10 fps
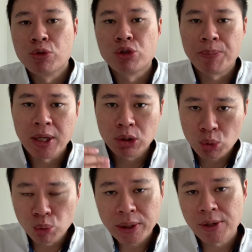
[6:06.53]
you should pay
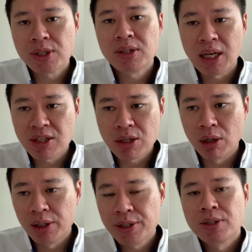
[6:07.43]

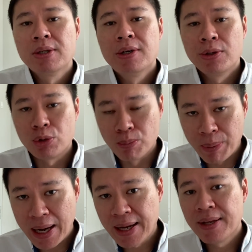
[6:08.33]
$2,090 to
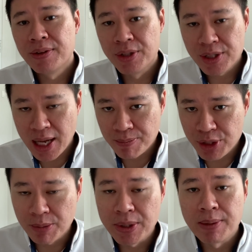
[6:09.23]
buy this
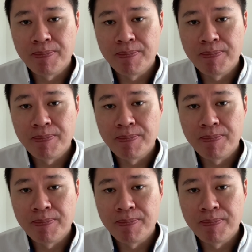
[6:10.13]
MCB,